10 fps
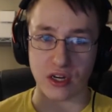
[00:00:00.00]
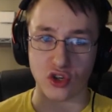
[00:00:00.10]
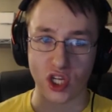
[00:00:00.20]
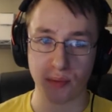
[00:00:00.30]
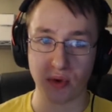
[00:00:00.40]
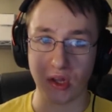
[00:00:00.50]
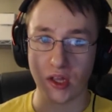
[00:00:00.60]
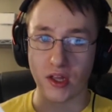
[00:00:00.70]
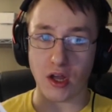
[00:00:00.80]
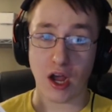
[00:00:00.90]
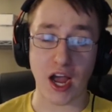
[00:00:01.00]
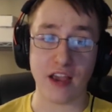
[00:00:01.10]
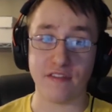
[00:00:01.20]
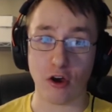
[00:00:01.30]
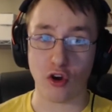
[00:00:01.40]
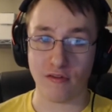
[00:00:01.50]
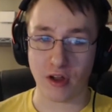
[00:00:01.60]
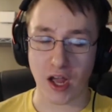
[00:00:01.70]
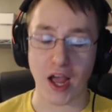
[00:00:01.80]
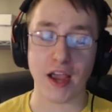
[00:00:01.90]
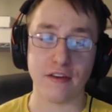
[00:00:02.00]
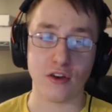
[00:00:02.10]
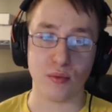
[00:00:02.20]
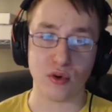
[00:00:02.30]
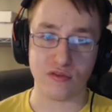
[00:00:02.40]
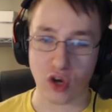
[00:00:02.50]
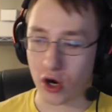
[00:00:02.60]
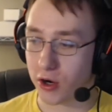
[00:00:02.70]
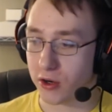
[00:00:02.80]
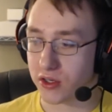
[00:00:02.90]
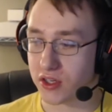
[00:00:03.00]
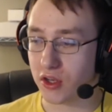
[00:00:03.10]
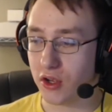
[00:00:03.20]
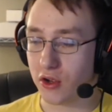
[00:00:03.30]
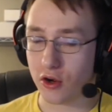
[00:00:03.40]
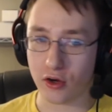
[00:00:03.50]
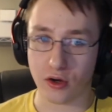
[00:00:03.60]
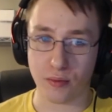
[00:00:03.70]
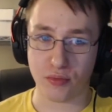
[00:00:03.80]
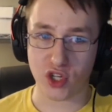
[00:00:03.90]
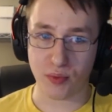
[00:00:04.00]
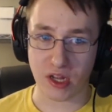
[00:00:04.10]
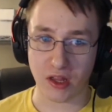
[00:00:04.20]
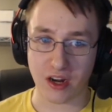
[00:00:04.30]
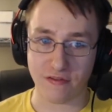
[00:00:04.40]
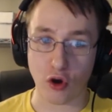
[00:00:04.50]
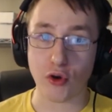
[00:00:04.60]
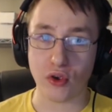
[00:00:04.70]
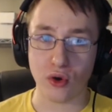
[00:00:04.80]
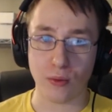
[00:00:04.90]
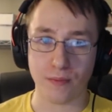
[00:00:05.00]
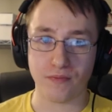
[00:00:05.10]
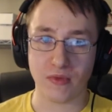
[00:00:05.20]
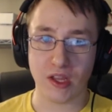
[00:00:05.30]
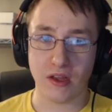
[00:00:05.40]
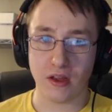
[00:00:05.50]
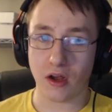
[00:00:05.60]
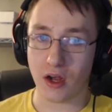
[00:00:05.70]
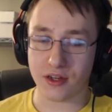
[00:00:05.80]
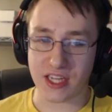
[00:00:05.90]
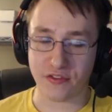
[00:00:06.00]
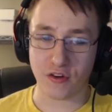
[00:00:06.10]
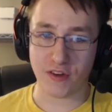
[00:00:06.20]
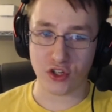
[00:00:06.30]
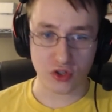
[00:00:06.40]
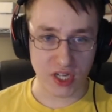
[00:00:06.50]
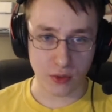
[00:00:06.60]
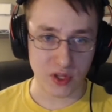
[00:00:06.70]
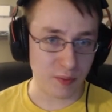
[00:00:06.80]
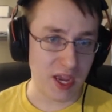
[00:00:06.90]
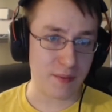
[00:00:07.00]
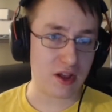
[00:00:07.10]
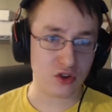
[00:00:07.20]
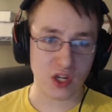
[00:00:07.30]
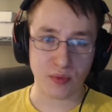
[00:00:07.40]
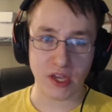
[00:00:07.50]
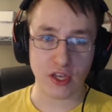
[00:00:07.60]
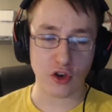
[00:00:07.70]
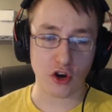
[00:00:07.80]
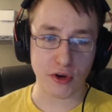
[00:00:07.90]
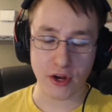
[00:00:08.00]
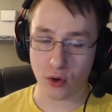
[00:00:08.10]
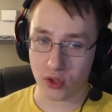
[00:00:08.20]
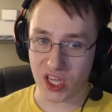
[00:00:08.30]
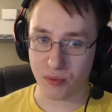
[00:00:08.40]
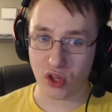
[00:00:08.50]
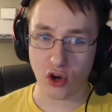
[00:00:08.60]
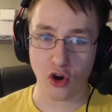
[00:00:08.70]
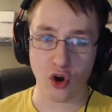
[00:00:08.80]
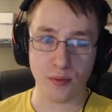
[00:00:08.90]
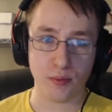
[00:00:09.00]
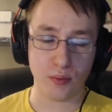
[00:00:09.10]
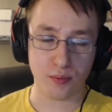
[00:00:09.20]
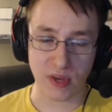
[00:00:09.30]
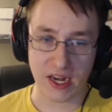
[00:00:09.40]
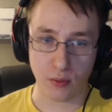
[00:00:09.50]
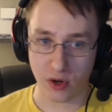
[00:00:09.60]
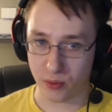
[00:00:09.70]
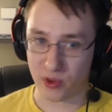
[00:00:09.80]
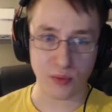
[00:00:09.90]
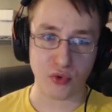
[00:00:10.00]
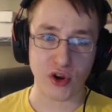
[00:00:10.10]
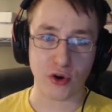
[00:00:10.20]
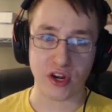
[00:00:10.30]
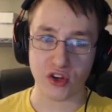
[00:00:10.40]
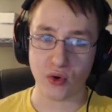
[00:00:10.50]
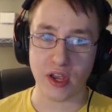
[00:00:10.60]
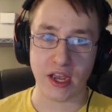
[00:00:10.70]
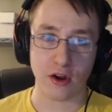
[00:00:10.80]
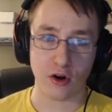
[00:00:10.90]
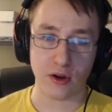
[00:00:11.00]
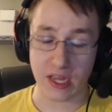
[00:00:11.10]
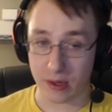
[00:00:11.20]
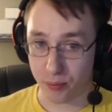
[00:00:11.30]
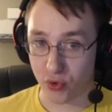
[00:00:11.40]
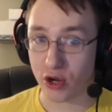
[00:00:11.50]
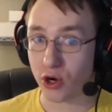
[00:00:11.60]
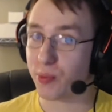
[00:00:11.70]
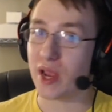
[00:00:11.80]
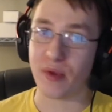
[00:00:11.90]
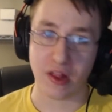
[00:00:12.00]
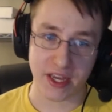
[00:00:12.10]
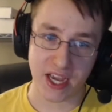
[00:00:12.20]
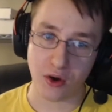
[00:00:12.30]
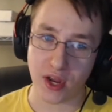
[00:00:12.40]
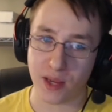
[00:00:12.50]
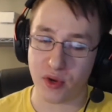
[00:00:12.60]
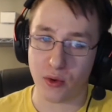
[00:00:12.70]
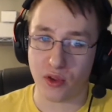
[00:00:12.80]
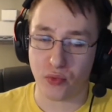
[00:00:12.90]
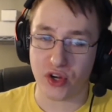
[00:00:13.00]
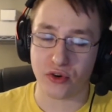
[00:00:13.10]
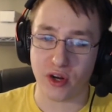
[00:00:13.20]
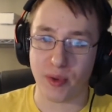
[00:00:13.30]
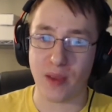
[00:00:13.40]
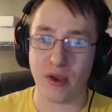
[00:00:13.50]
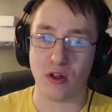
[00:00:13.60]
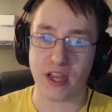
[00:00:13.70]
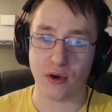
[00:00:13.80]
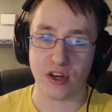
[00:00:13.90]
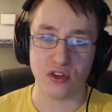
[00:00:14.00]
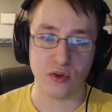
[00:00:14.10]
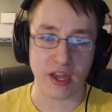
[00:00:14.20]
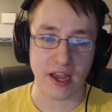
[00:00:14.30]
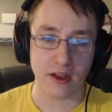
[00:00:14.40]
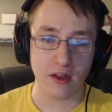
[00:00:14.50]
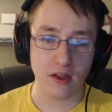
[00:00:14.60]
to ship a high number of cards or shipping a lot of volume. Definitely just stick with the PayPal shipping. You can create your own label at home. Anyone with a printer can do it, or a printer and a PayPal account. Anybody with a printer and a PayPal account can do that.